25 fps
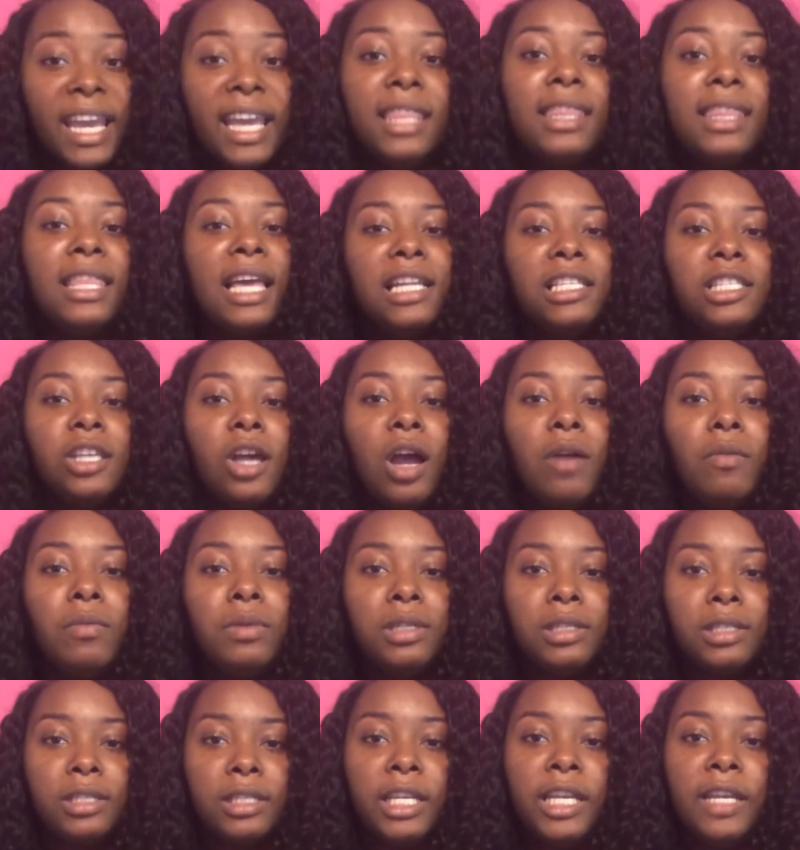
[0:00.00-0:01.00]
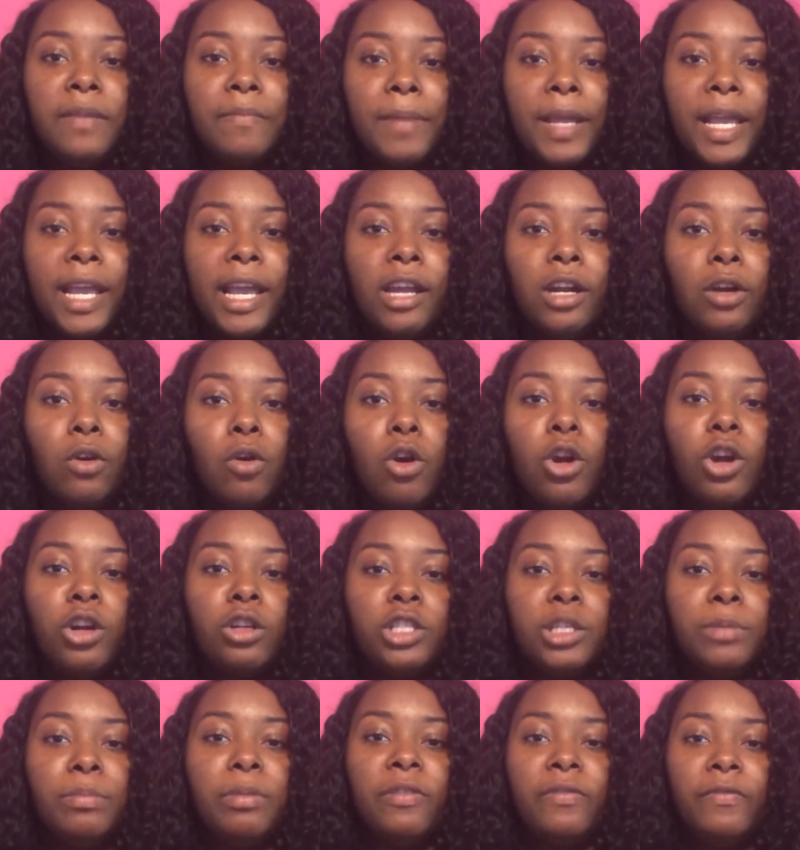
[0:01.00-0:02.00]
And that's how I went to sleep. And in
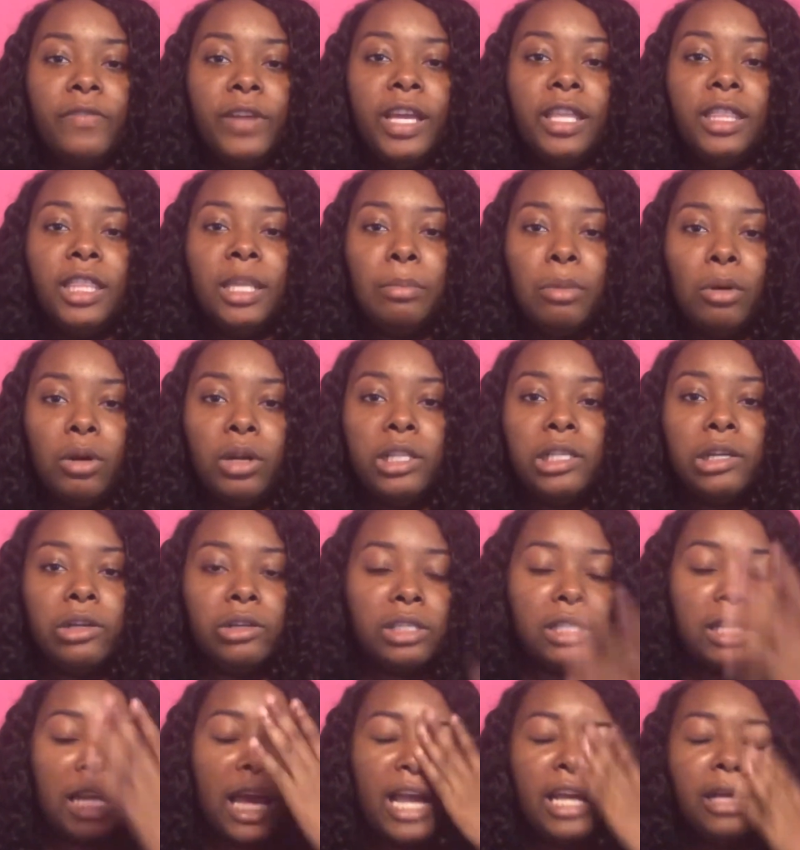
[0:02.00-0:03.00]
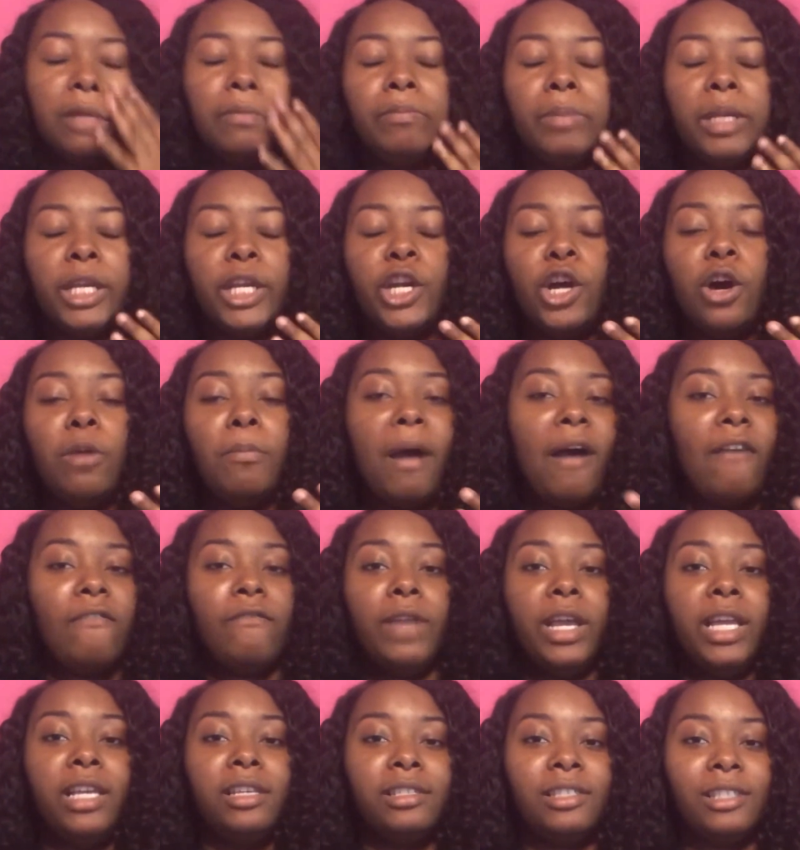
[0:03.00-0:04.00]
order to prevent the ponytail just like being on my
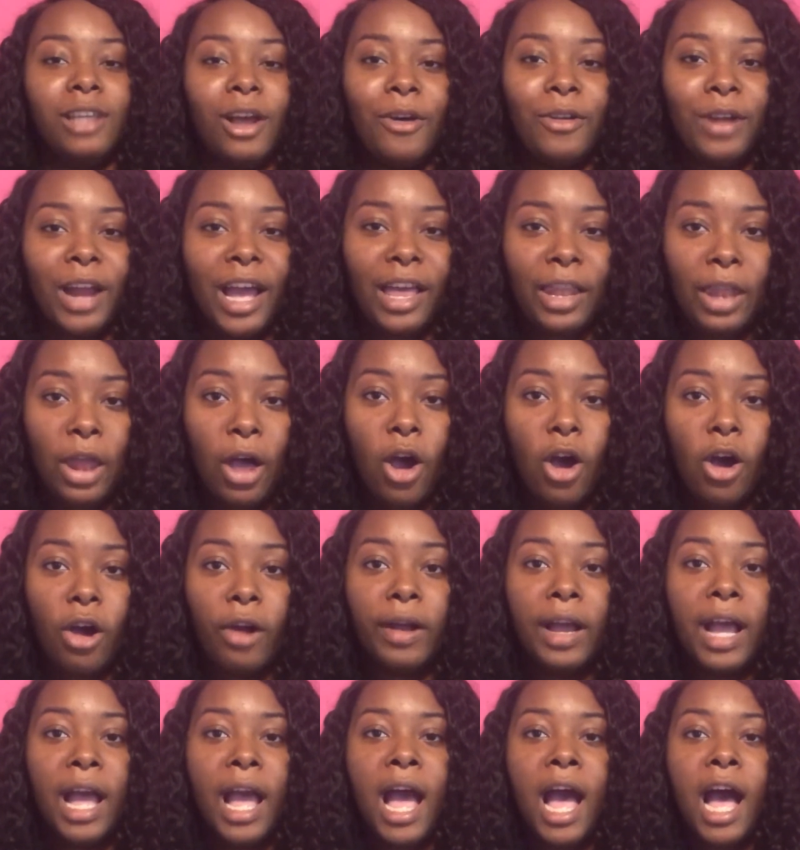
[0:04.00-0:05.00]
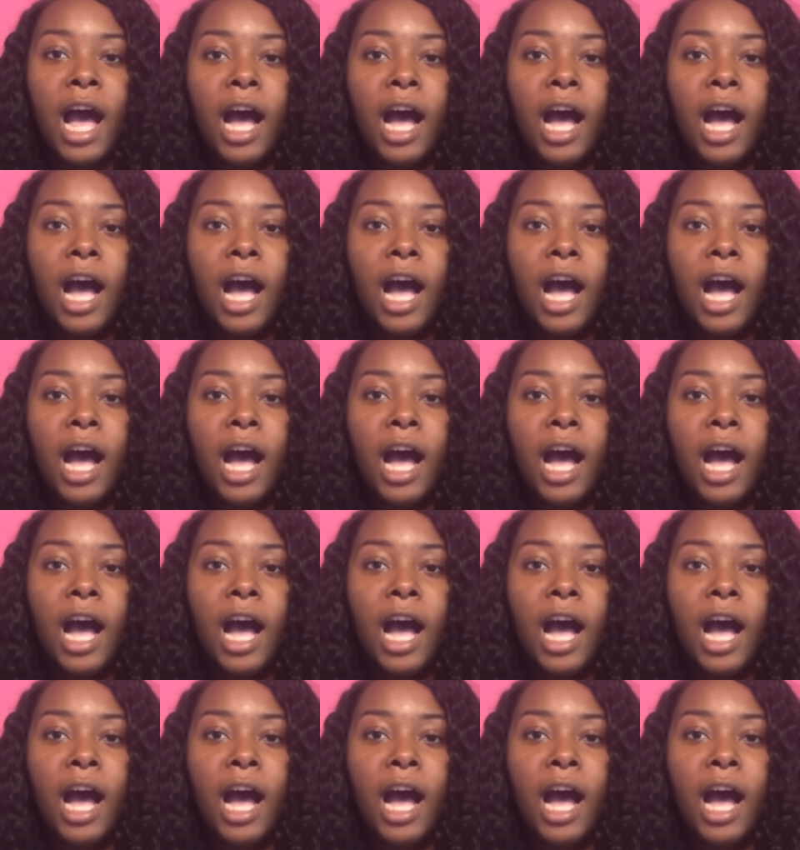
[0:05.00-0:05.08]
face all night long,